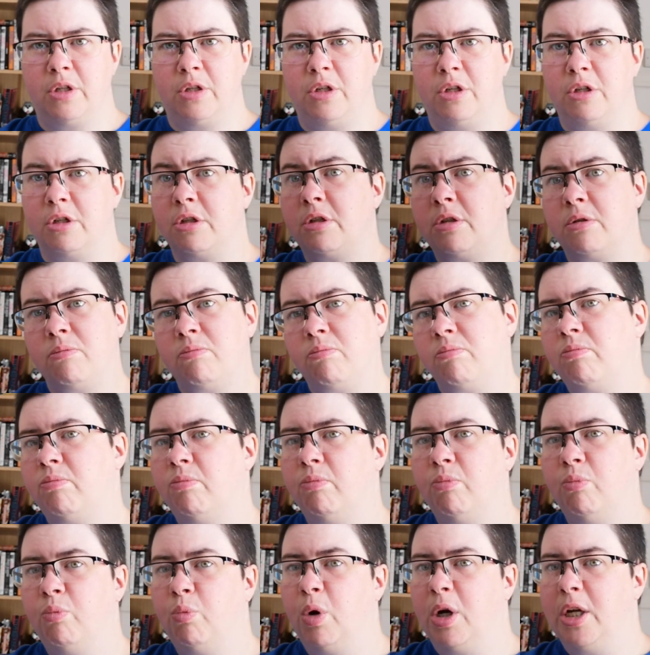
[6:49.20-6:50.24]
just
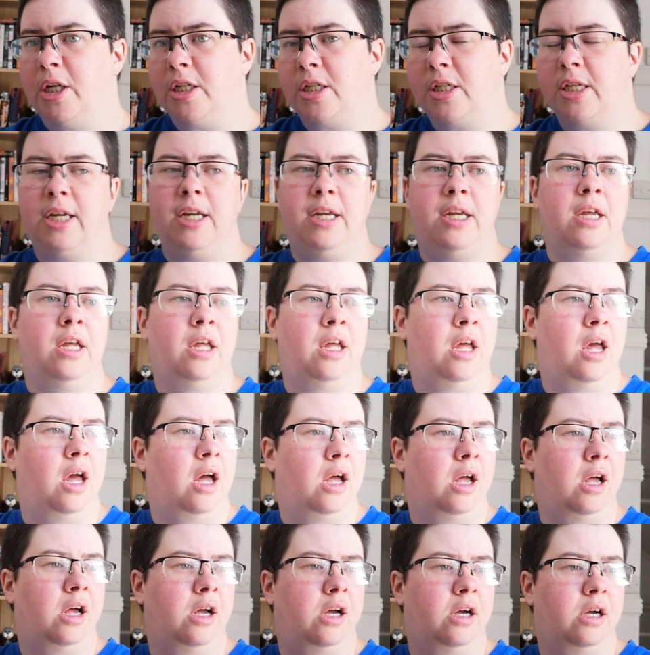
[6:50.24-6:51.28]
wait and see.
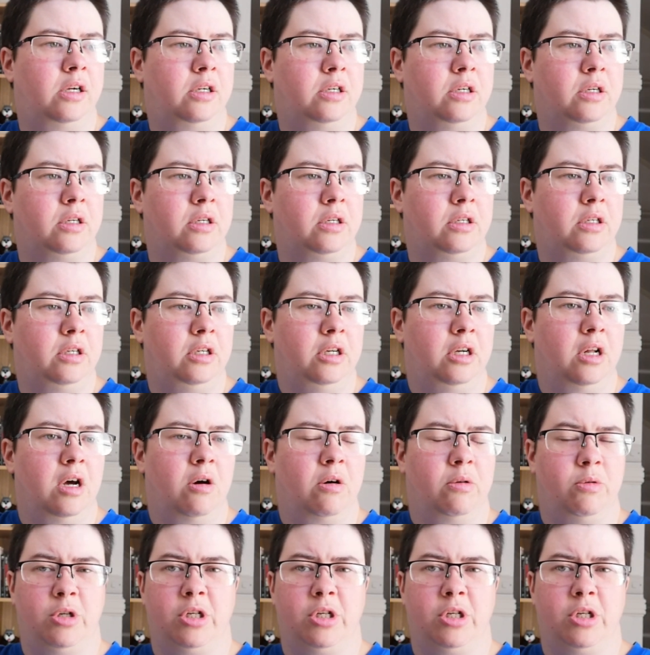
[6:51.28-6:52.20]
You know,